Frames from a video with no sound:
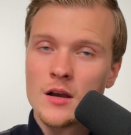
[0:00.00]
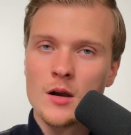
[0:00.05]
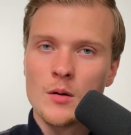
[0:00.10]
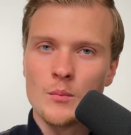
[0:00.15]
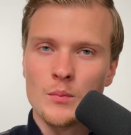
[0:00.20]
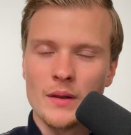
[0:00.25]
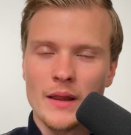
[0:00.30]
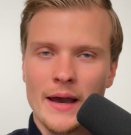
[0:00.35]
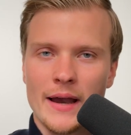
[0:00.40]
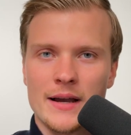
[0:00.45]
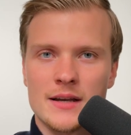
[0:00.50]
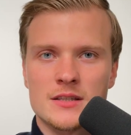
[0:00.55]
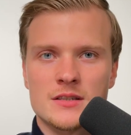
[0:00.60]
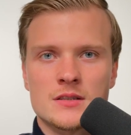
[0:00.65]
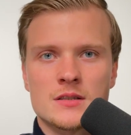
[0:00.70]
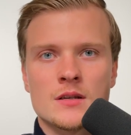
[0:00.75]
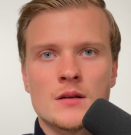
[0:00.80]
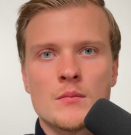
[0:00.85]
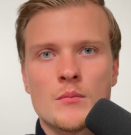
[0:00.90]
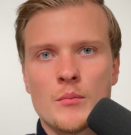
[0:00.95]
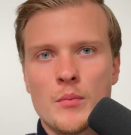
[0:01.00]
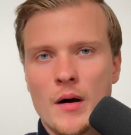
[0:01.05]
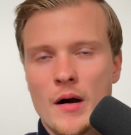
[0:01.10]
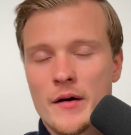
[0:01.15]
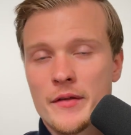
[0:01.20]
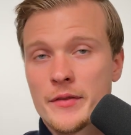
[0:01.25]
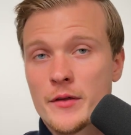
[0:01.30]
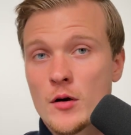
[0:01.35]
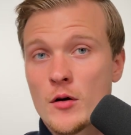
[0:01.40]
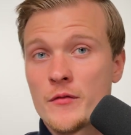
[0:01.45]
complex
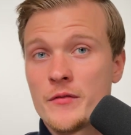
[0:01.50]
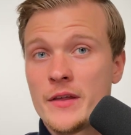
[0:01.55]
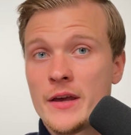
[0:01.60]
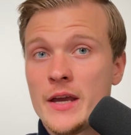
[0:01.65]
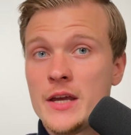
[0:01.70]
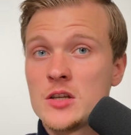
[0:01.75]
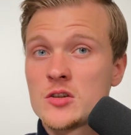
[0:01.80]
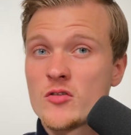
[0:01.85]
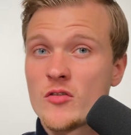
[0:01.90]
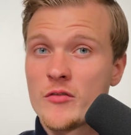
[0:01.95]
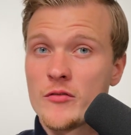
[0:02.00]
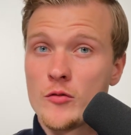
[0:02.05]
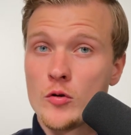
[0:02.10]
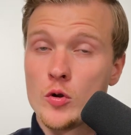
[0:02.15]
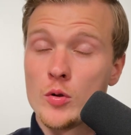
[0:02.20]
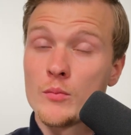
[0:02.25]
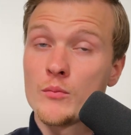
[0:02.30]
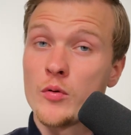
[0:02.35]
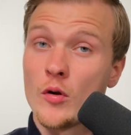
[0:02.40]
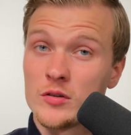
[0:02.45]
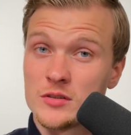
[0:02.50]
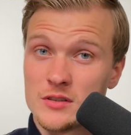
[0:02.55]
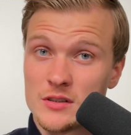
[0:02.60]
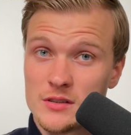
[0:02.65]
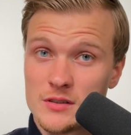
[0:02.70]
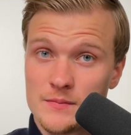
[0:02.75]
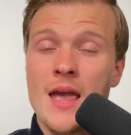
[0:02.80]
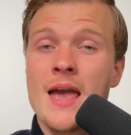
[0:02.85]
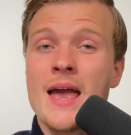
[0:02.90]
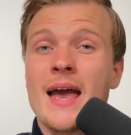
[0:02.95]
path of the interviewing
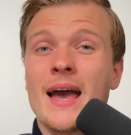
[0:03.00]
process.